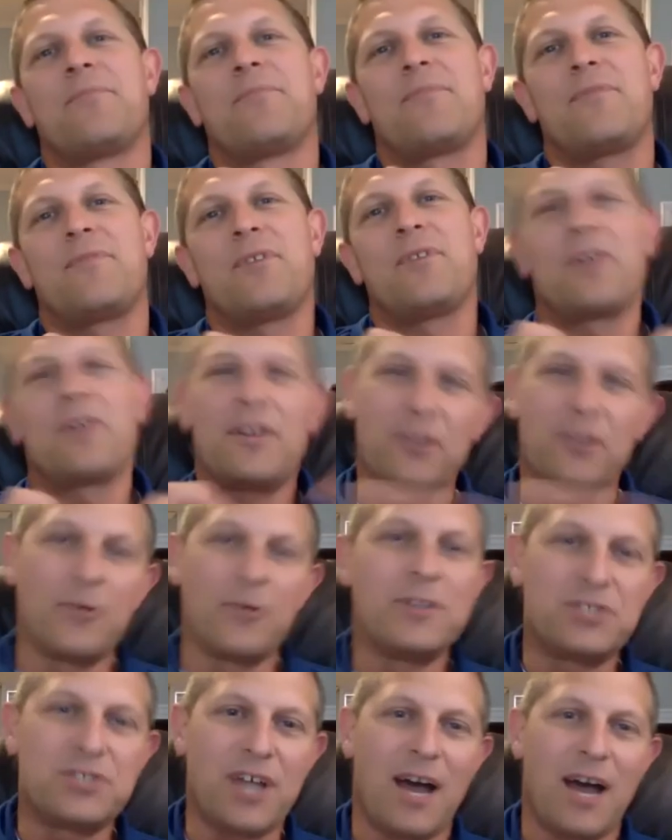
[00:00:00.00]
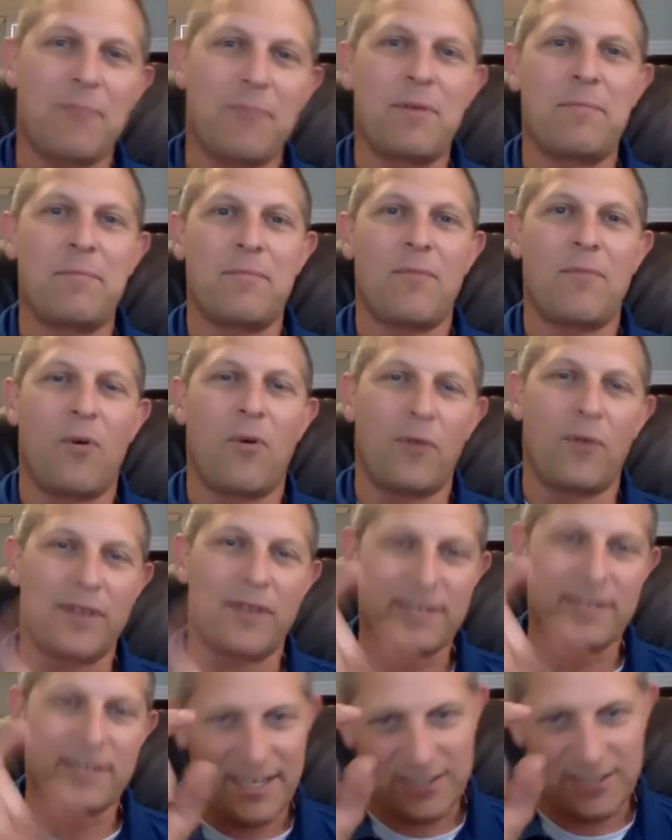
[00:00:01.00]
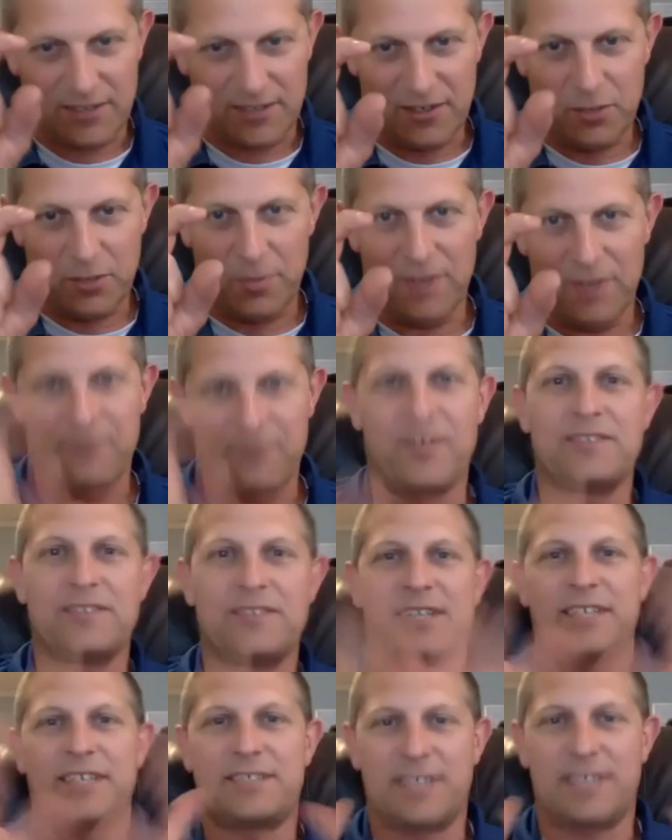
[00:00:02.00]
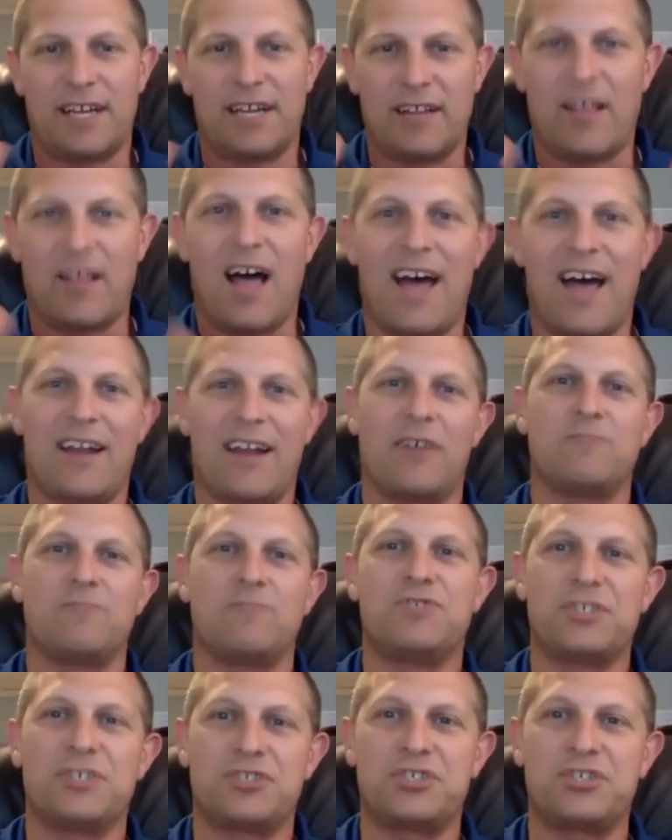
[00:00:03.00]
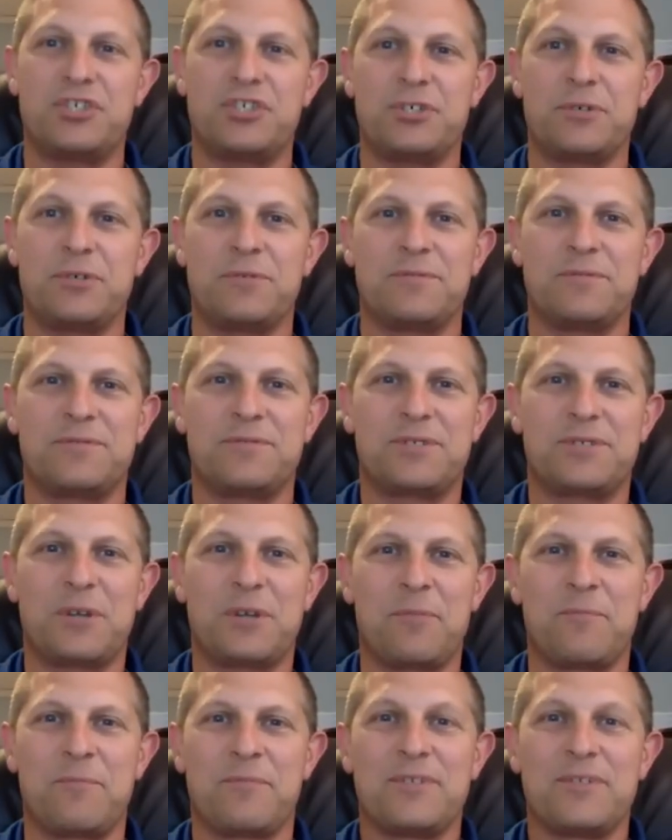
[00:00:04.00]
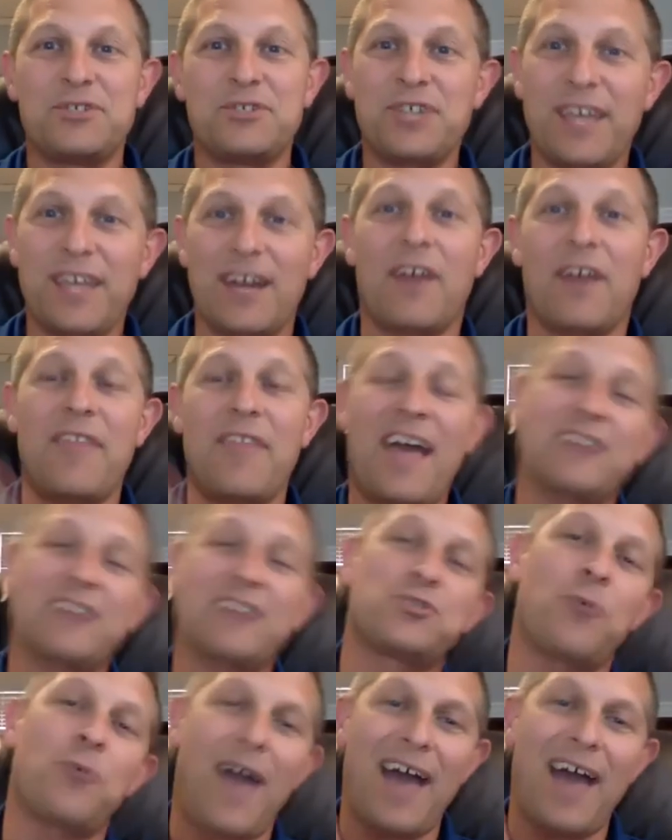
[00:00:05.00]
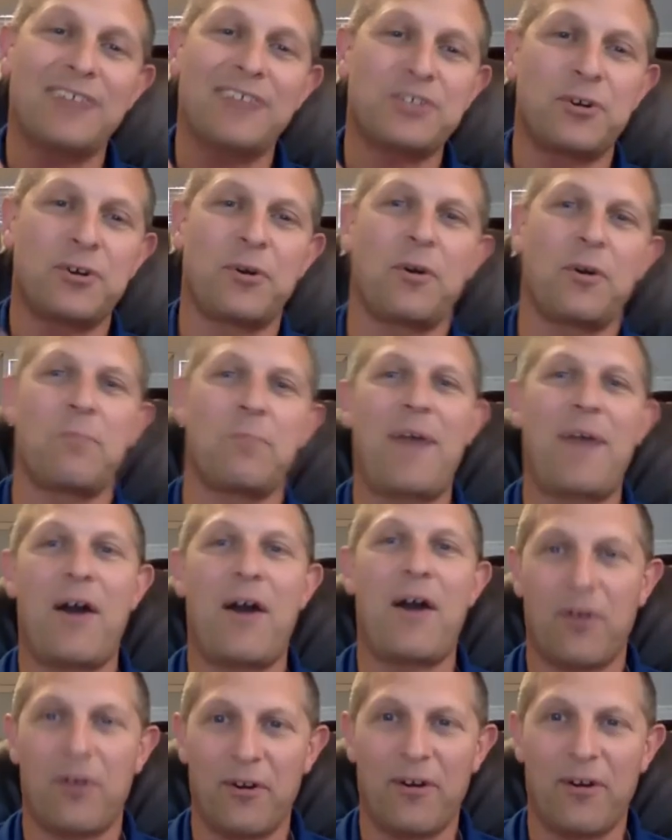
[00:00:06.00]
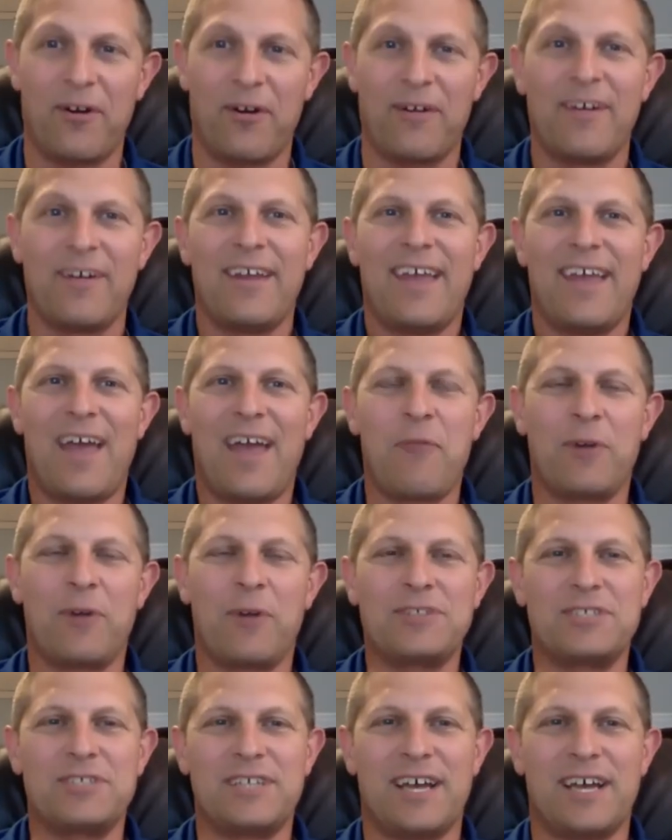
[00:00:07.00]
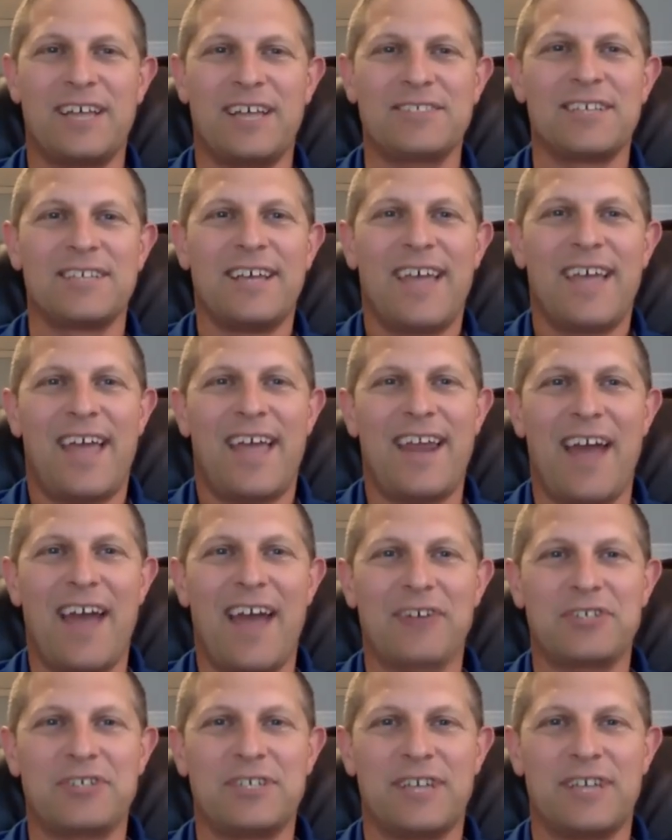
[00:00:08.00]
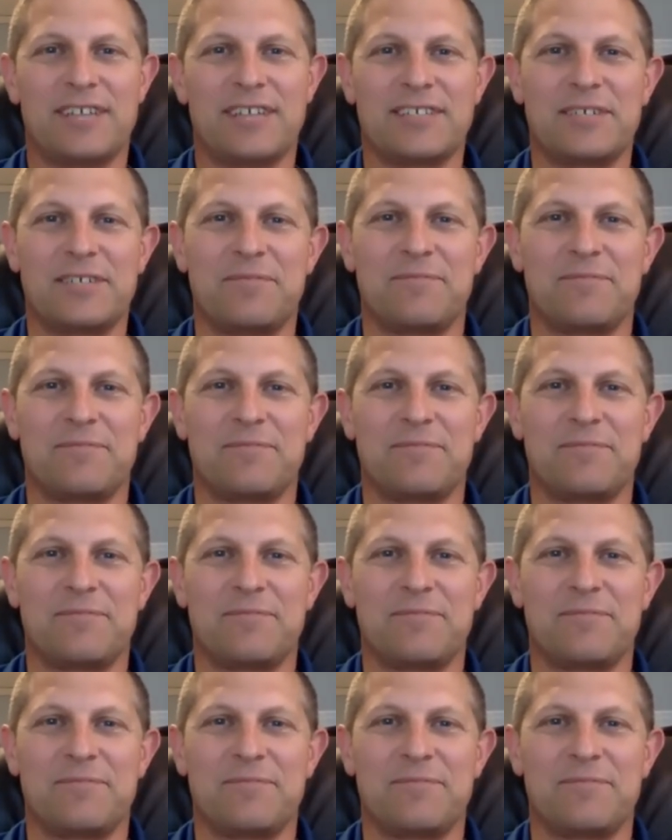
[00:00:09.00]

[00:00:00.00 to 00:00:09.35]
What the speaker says: you're going to do a job that only contains a little bit of physics and a lot of just you. So she hit on that. So ask her about her and what she does and how she does it.